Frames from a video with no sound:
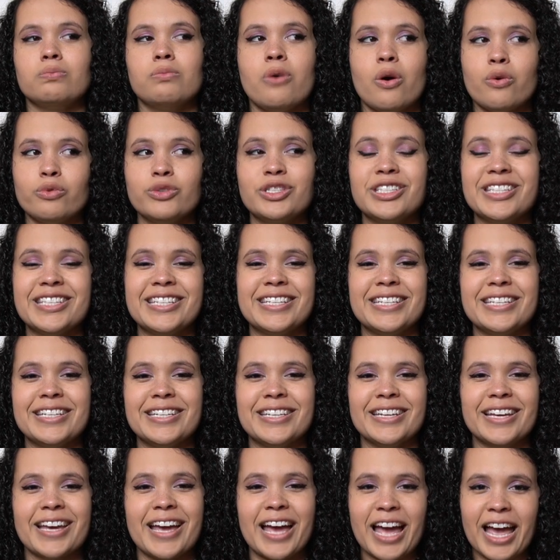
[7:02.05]

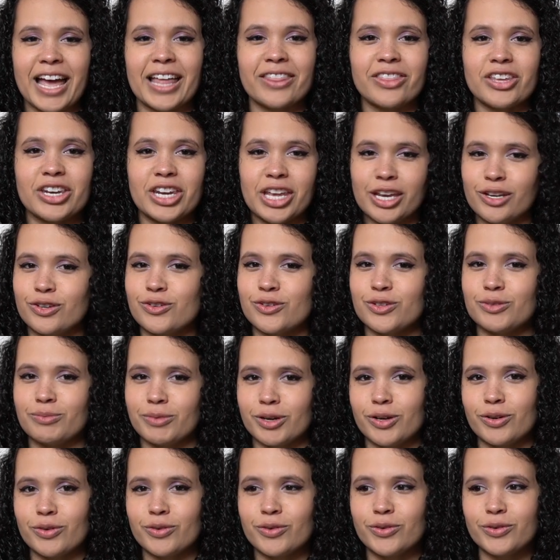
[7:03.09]
mostly had the Nature's
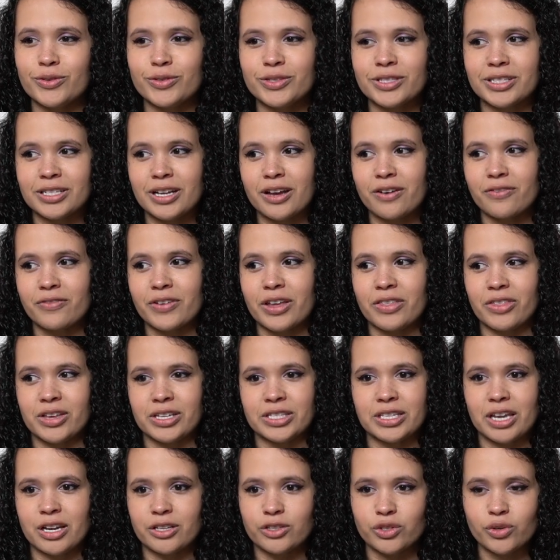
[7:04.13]
Miracle stuff, and they
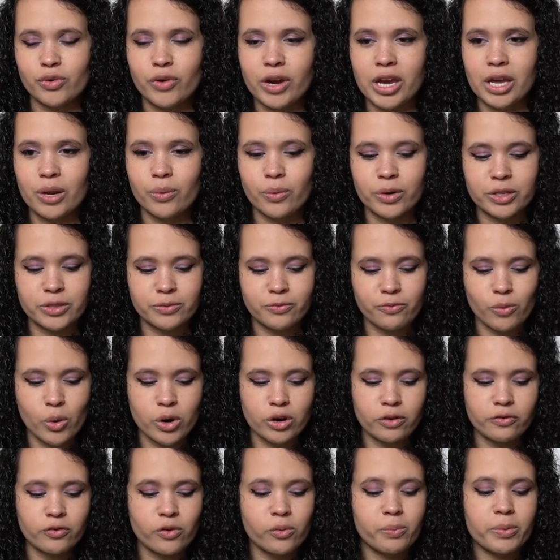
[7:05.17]
said it's great, it works
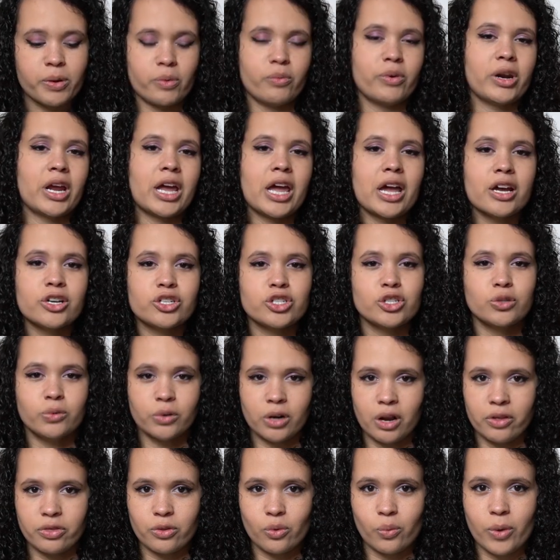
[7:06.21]
wonderful, but when I actually
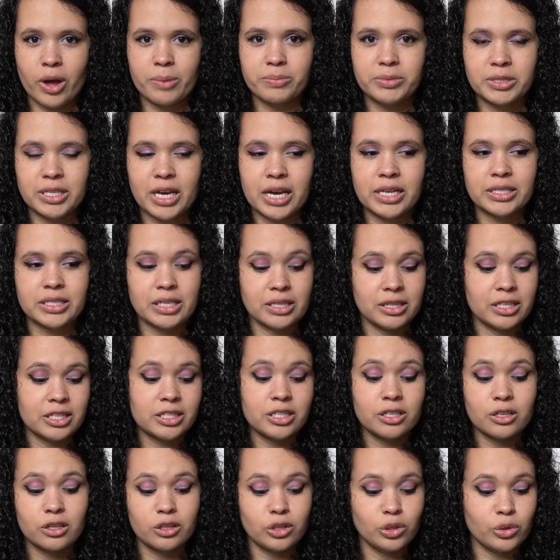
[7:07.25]
went on the websites, and
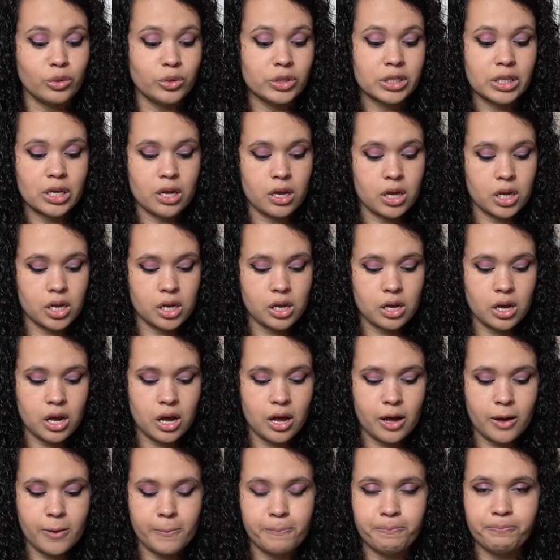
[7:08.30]
this includes
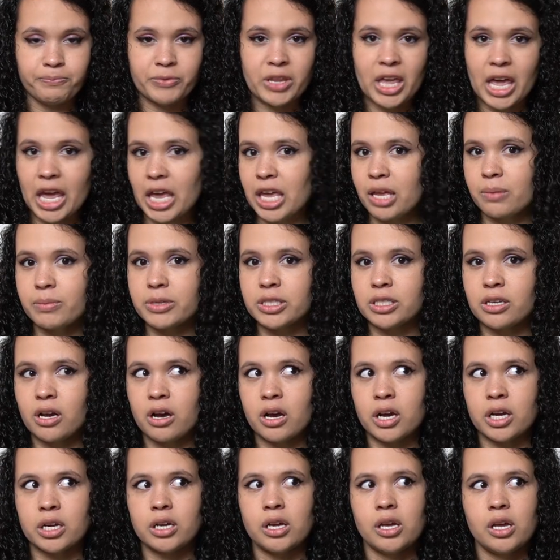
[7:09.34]
um,
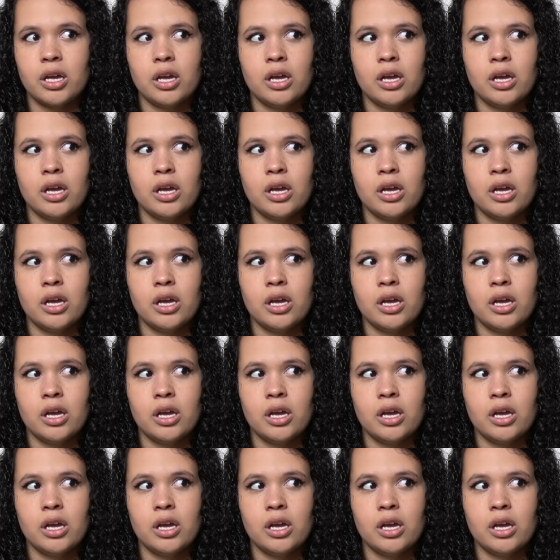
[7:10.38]
Amazon,